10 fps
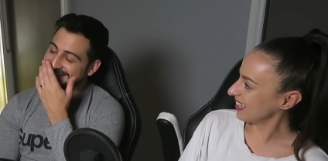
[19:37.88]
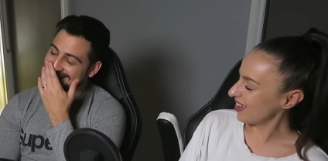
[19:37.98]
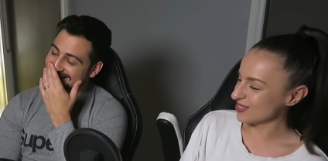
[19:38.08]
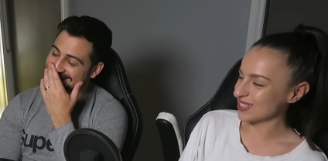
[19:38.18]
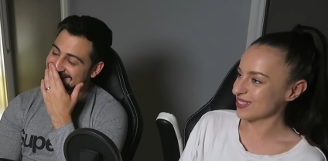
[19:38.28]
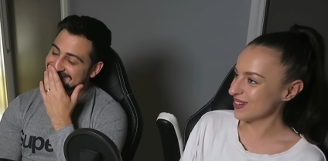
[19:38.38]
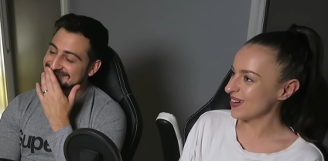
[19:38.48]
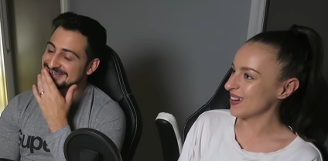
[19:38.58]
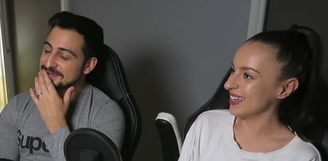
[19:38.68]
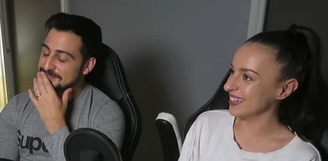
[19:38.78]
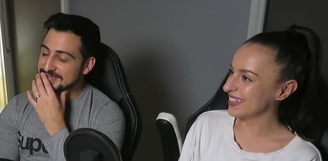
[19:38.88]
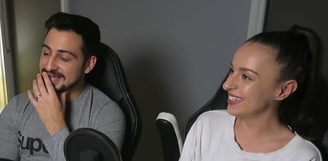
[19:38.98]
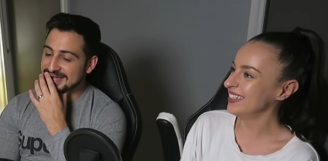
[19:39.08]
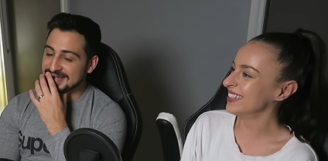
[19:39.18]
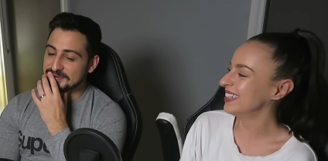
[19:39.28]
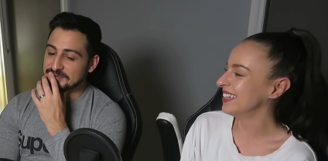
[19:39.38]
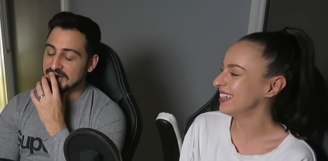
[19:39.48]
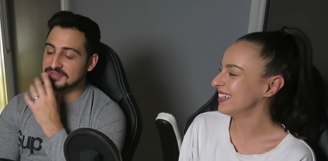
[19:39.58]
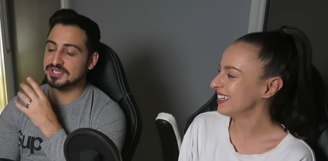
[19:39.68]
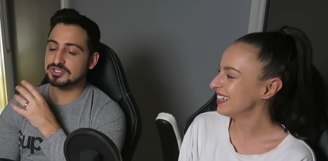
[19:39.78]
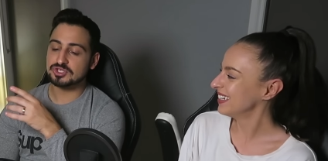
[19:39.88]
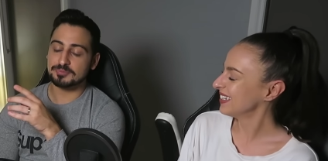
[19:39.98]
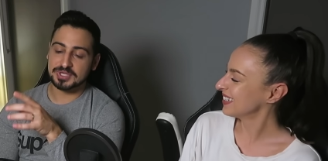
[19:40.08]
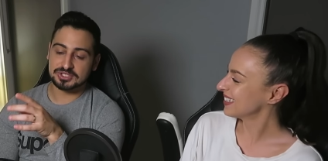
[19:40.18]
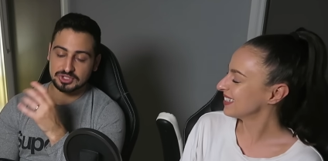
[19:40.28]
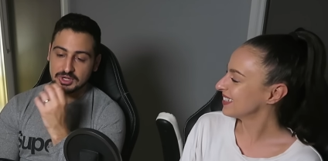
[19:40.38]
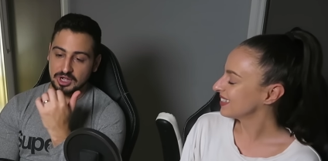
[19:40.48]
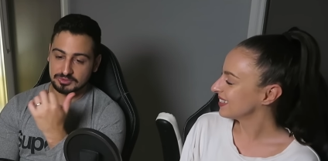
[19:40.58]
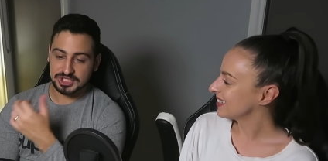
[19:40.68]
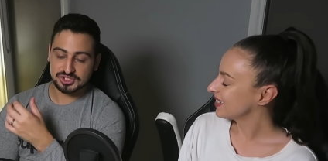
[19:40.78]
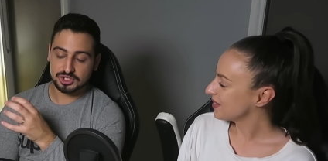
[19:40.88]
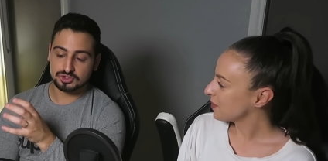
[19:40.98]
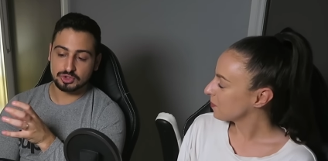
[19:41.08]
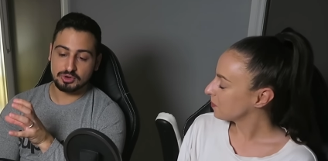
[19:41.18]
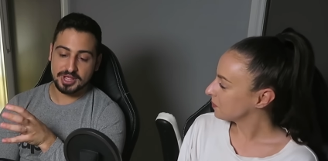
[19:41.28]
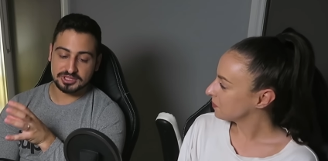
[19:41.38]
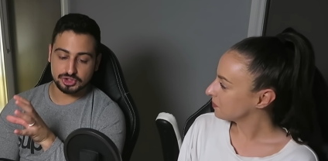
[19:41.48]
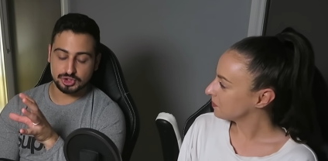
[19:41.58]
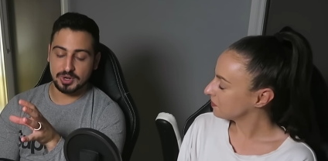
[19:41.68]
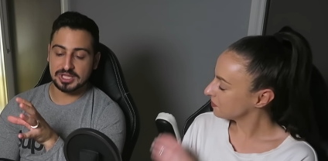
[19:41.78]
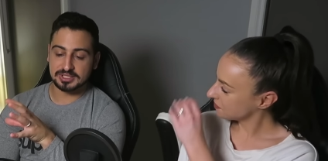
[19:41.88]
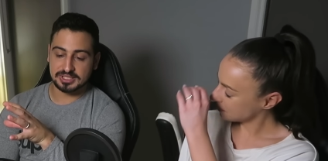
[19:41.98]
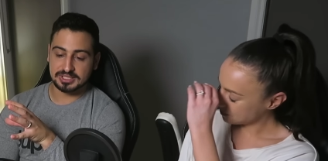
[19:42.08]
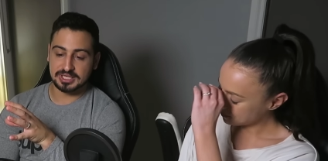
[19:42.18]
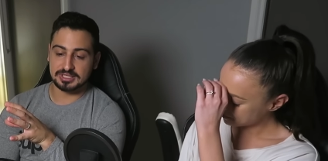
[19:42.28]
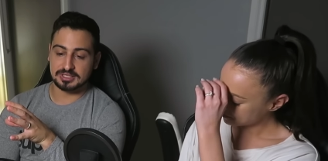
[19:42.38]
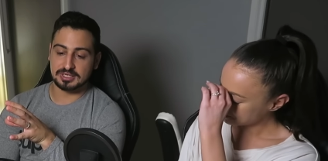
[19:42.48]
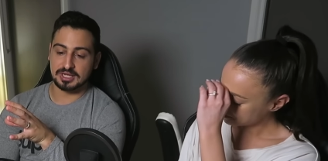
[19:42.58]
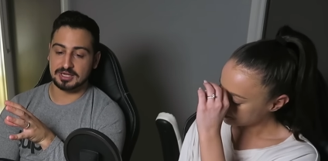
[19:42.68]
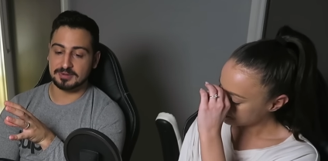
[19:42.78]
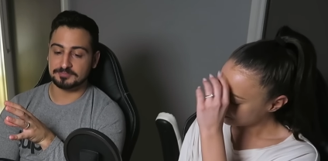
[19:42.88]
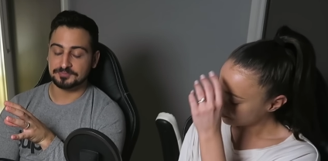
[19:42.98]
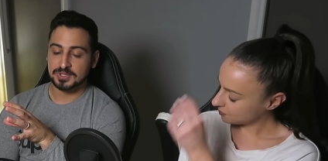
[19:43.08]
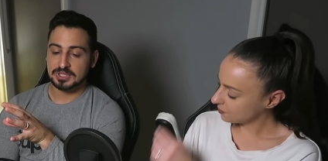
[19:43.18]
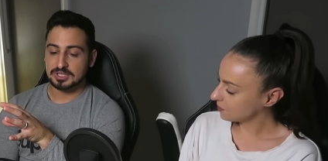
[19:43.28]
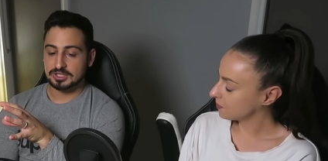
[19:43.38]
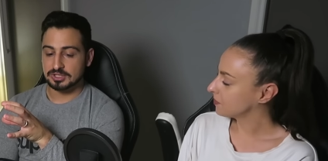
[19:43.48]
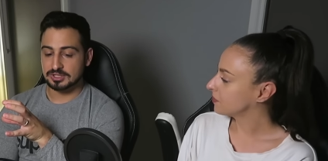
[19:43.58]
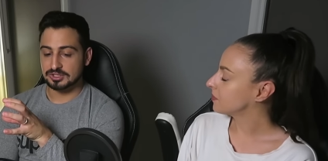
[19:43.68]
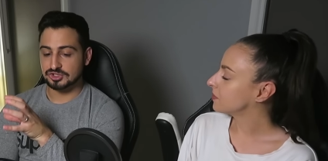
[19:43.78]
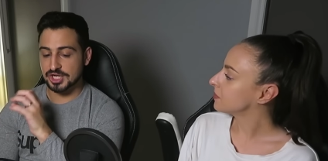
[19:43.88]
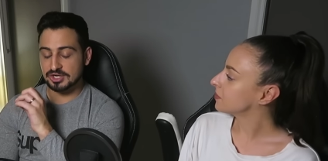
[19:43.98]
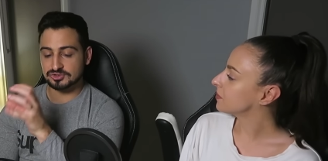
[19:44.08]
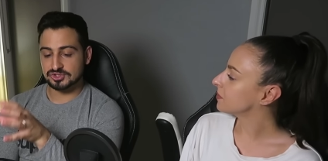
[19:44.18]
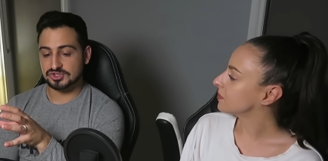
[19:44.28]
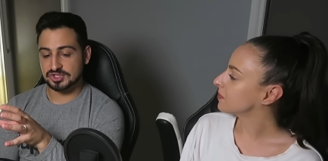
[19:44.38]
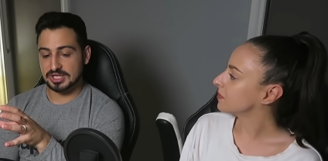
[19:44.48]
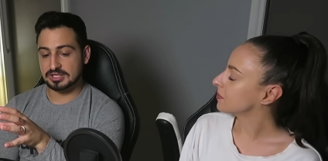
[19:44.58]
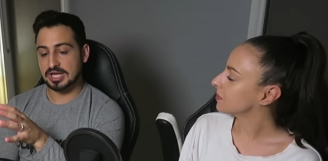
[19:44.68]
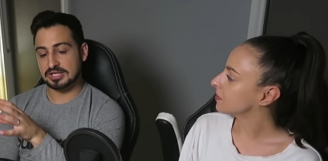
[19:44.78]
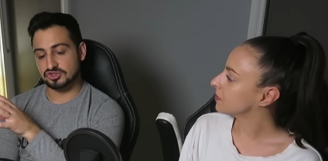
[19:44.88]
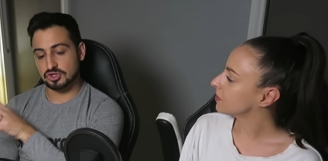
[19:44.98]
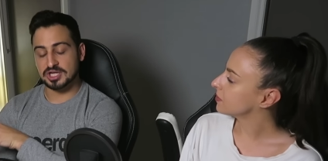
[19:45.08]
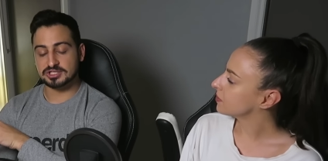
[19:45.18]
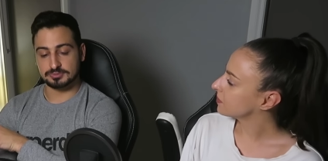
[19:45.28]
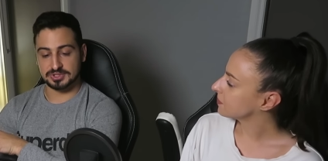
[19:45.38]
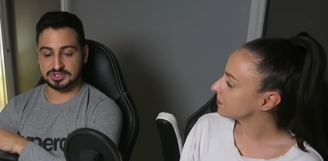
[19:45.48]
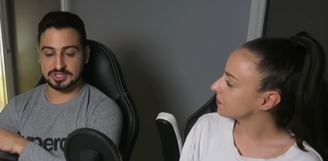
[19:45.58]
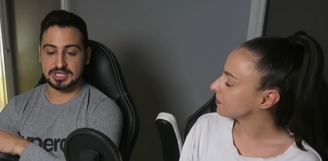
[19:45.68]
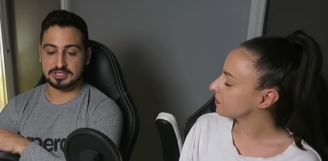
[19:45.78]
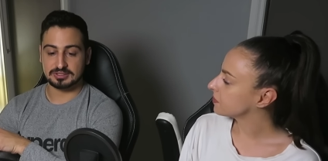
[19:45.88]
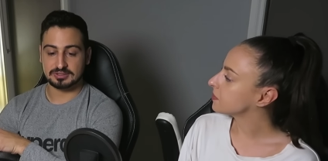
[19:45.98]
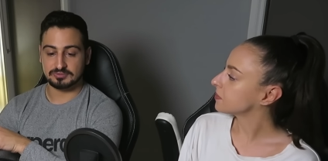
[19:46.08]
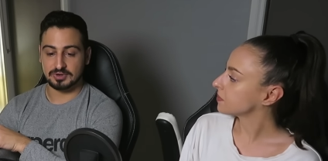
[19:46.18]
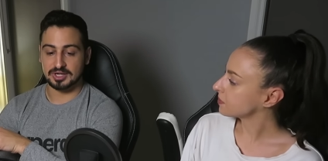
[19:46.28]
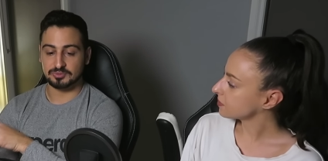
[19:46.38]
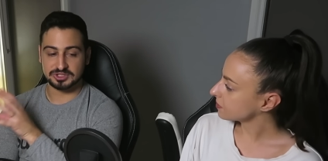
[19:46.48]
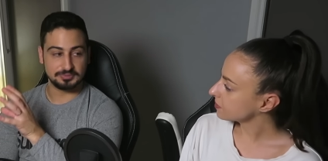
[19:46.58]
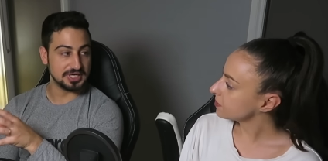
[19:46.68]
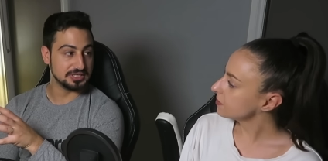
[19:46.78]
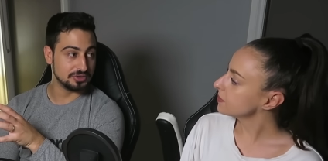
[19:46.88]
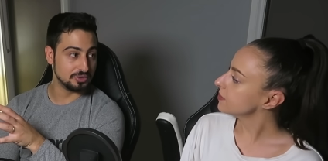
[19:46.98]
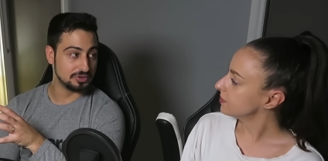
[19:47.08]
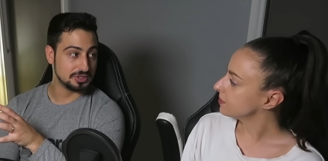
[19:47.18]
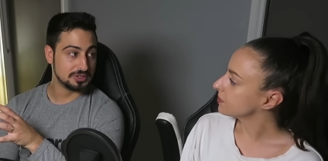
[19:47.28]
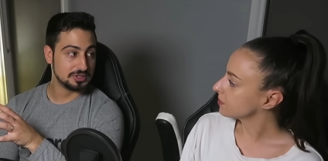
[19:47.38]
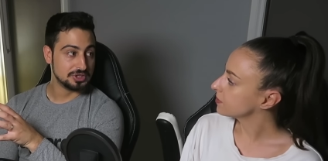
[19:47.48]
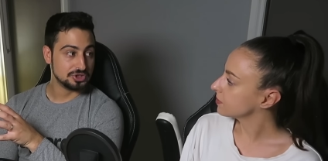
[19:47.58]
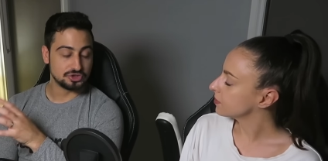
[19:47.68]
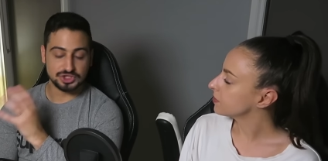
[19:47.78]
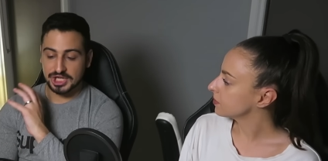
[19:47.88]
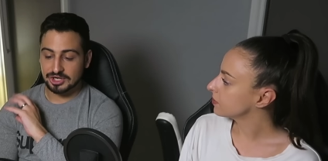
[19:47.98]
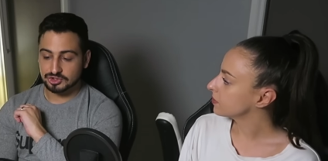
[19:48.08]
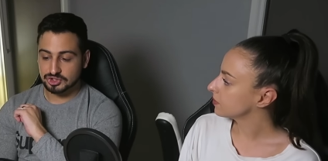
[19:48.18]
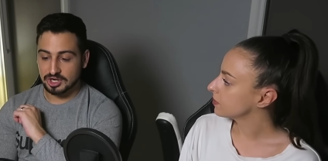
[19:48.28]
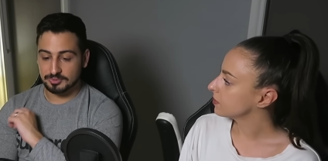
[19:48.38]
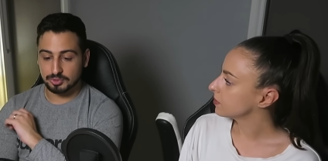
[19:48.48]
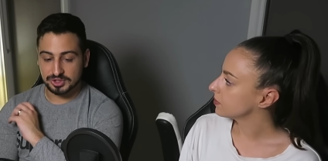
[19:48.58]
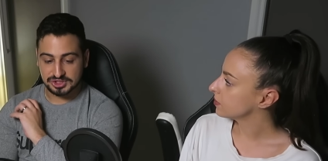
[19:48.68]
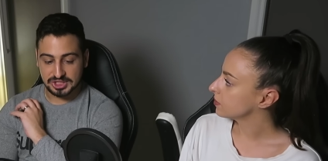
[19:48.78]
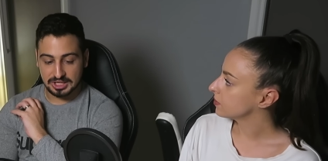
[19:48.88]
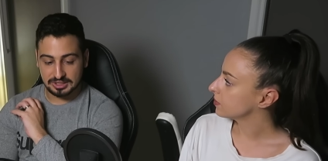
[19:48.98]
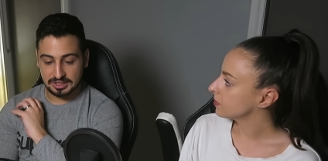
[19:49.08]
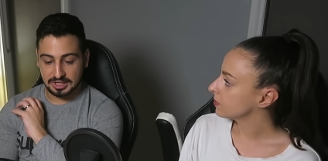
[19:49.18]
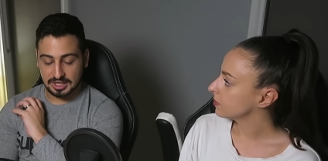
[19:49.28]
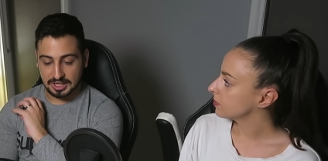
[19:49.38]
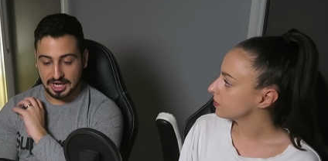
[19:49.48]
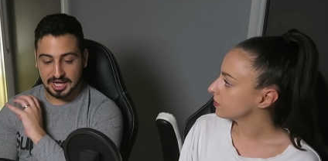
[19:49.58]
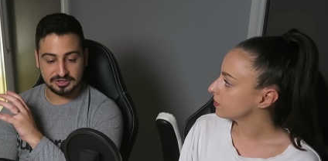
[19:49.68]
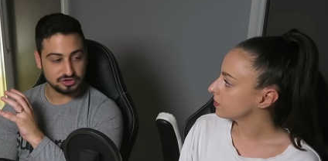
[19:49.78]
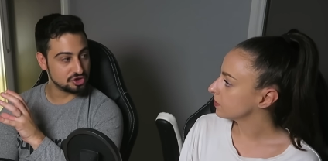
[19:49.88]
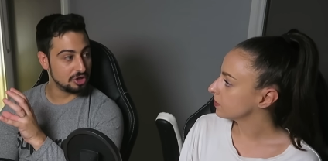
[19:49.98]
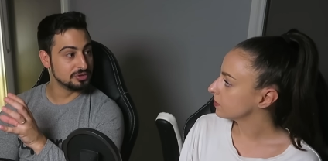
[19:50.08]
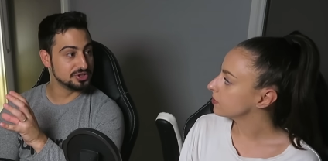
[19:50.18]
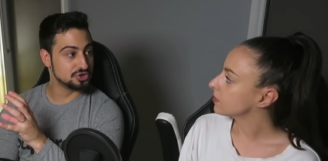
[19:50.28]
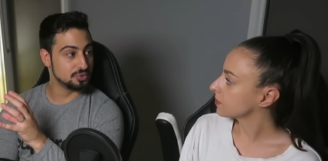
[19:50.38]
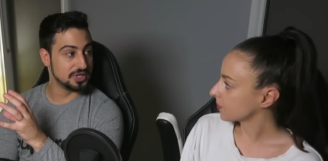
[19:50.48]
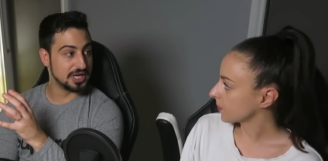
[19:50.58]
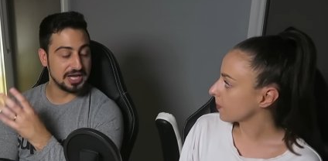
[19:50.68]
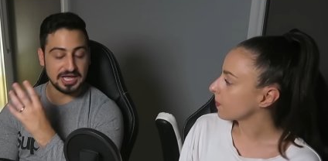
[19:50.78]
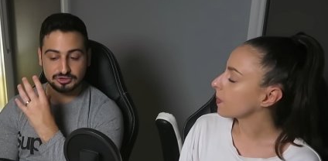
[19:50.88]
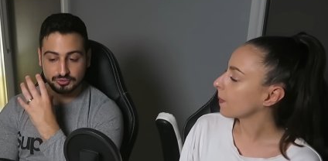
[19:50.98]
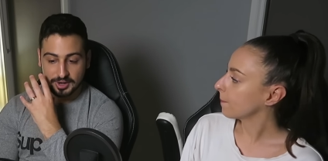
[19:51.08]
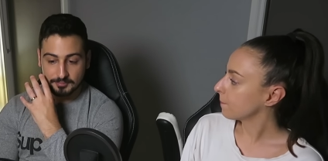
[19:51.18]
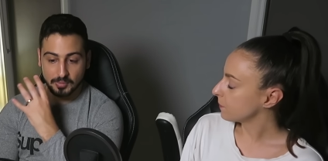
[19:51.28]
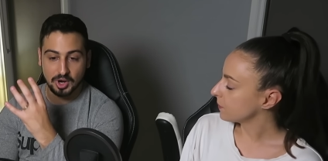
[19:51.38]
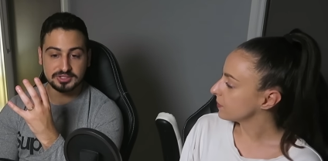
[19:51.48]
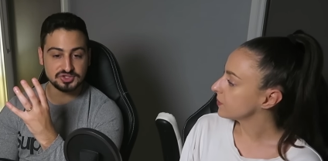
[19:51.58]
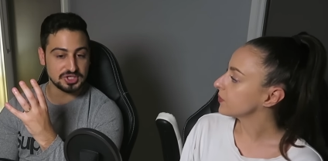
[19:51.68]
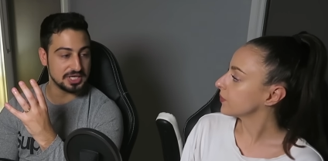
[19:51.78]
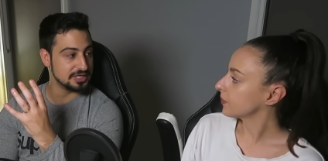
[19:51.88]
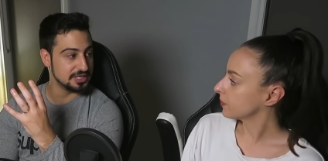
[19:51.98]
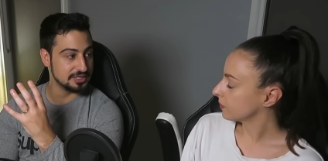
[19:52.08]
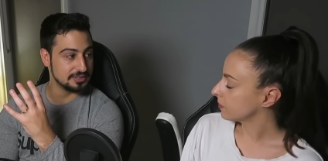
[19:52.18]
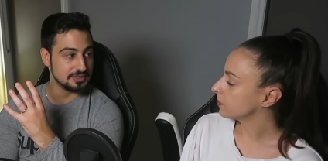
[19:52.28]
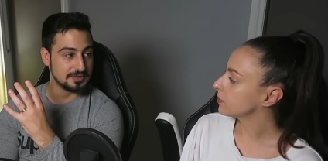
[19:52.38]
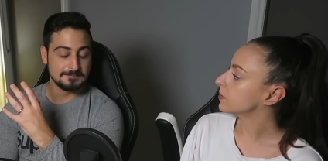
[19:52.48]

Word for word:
Speaker 1: That was good.
Speaker 2: Yeah, I think so because I, I was actually going to talk about the duality in um, Genos' scene and Saitama's scene, right, with the meteor. So Genos kind of put his heart and soul into it and had the right mindset in